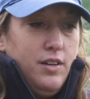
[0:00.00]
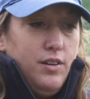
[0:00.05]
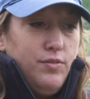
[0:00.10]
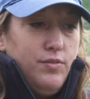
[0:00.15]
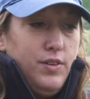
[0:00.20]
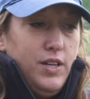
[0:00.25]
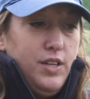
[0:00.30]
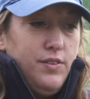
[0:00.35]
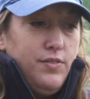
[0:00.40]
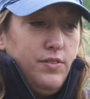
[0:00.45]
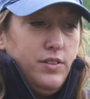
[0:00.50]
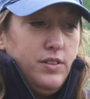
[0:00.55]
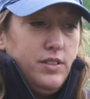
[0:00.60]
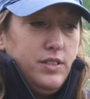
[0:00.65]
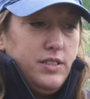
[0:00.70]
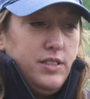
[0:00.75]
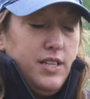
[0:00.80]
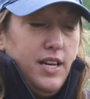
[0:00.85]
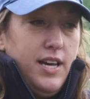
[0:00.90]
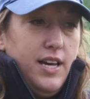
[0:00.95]

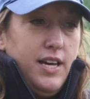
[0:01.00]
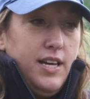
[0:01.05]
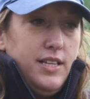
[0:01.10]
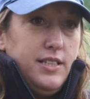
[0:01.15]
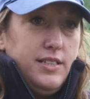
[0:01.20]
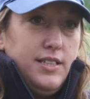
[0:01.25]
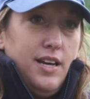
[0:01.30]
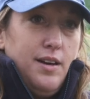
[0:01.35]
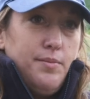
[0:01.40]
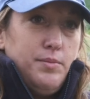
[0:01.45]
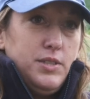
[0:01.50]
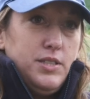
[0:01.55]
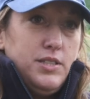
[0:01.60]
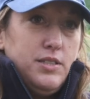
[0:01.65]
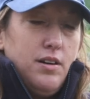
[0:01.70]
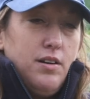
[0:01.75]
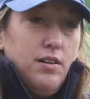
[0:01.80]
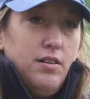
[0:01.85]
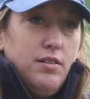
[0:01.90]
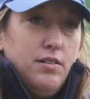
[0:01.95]
Revis and
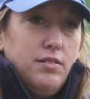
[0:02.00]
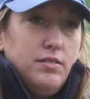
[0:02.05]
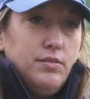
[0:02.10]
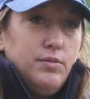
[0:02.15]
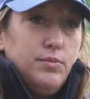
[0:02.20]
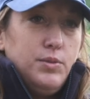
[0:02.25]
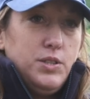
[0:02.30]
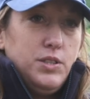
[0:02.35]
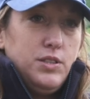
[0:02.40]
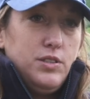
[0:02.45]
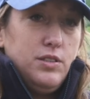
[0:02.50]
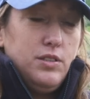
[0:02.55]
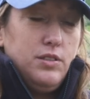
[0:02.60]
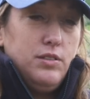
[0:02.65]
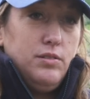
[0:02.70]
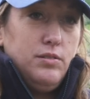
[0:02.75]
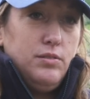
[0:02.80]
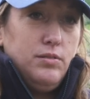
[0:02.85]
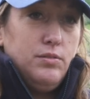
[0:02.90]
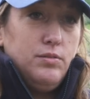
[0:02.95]
Amistar, which are the
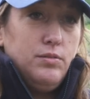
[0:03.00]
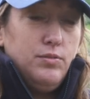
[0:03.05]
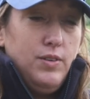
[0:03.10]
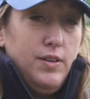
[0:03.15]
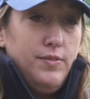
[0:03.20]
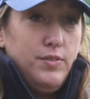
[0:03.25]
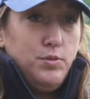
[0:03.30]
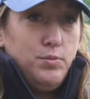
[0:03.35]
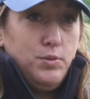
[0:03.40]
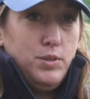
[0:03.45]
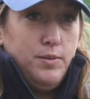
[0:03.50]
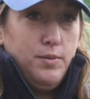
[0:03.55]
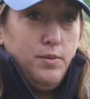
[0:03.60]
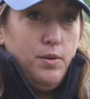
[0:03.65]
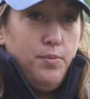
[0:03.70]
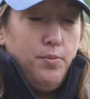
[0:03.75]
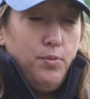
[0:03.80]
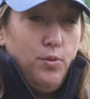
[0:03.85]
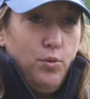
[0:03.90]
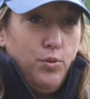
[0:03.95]
two. Revis was
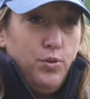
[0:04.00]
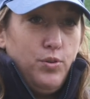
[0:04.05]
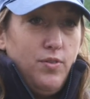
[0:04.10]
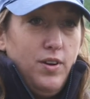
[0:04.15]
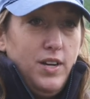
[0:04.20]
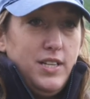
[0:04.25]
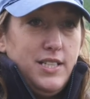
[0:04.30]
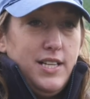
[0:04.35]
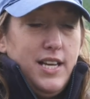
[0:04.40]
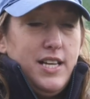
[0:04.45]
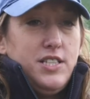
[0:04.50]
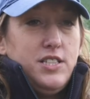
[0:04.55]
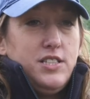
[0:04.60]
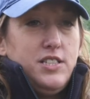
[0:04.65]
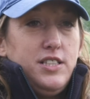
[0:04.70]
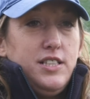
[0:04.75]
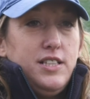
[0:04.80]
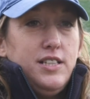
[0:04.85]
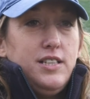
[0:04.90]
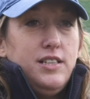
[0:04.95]
authorised
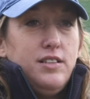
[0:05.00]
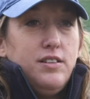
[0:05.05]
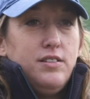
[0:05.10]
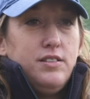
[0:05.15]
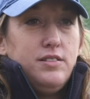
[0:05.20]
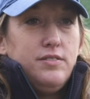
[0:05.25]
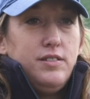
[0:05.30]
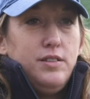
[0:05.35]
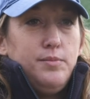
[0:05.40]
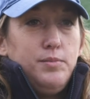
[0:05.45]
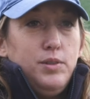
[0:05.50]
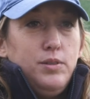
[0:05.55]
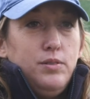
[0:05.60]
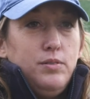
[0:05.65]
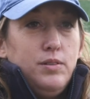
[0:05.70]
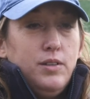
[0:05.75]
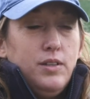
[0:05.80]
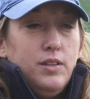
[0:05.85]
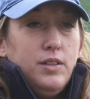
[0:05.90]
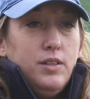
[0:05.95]
last year under E M U
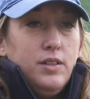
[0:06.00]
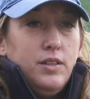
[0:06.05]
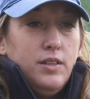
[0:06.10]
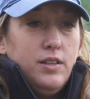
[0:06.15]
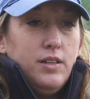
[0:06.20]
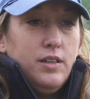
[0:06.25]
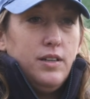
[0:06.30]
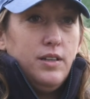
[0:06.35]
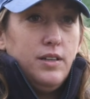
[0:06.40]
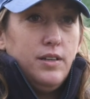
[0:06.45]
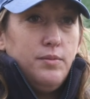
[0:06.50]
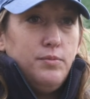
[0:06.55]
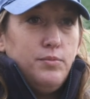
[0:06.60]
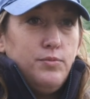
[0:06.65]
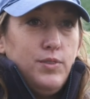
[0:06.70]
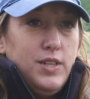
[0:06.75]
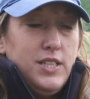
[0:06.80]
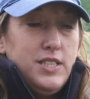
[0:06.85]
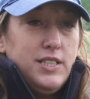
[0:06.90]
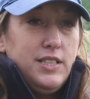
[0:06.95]

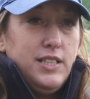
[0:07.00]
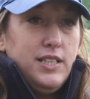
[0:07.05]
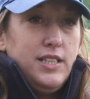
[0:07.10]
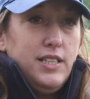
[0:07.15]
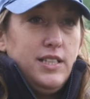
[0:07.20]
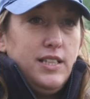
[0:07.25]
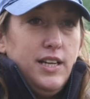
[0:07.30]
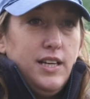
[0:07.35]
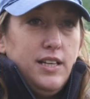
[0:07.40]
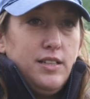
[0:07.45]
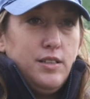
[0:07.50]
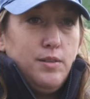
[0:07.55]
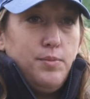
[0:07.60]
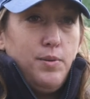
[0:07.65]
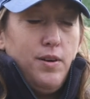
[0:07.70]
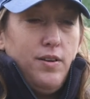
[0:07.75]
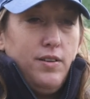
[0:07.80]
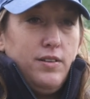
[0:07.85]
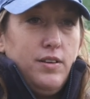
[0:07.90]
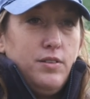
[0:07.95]
um, recently, and
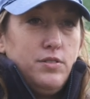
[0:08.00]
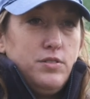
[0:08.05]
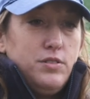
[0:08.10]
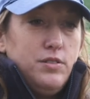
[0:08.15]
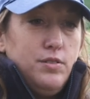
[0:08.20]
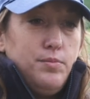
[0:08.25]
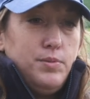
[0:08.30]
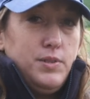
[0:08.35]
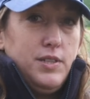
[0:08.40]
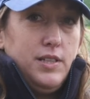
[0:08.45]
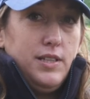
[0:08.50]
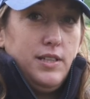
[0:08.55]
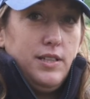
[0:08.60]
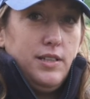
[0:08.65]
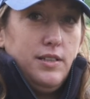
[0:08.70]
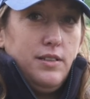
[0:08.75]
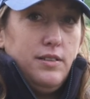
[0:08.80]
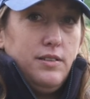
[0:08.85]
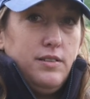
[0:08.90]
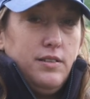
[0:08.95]
comparing those two
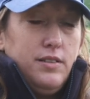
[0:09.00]
particular